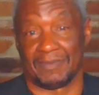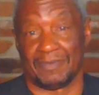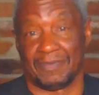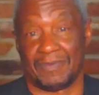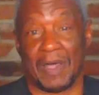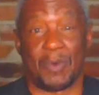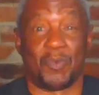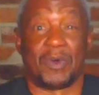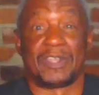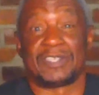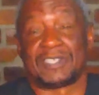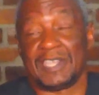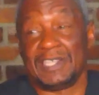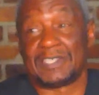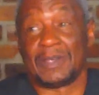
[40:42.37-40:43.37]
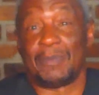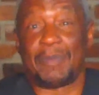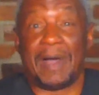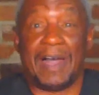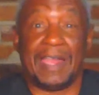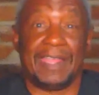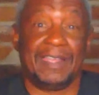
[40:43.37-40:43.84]
If I want to see
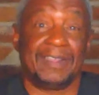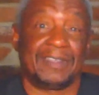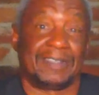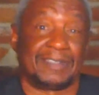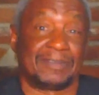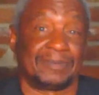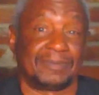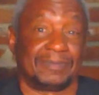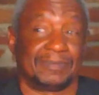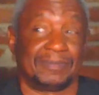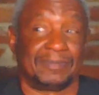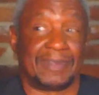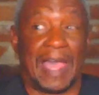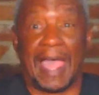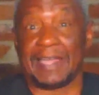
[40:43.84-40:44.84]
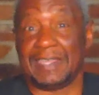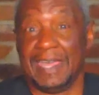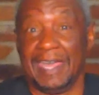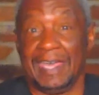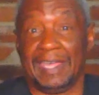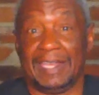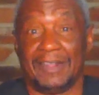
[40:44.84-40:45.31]
somebody, I
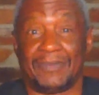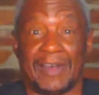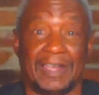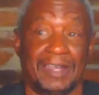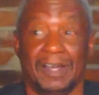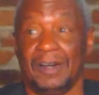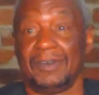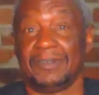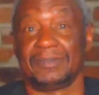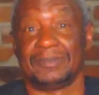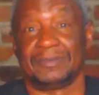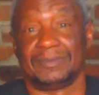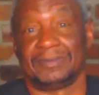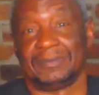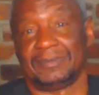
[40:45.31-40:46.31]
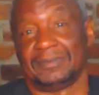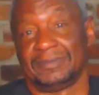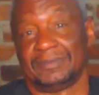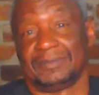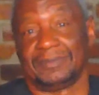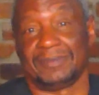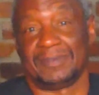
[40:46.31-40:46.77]
can. If I don't,
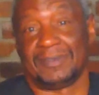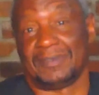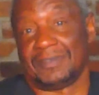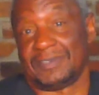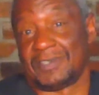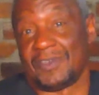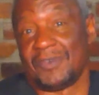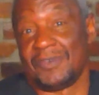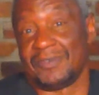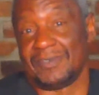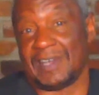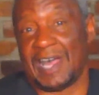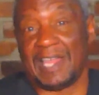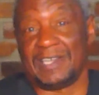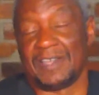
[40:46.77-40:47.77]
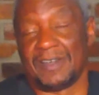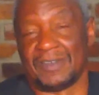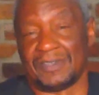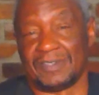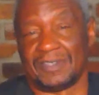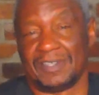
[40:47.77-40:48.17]
so I don't.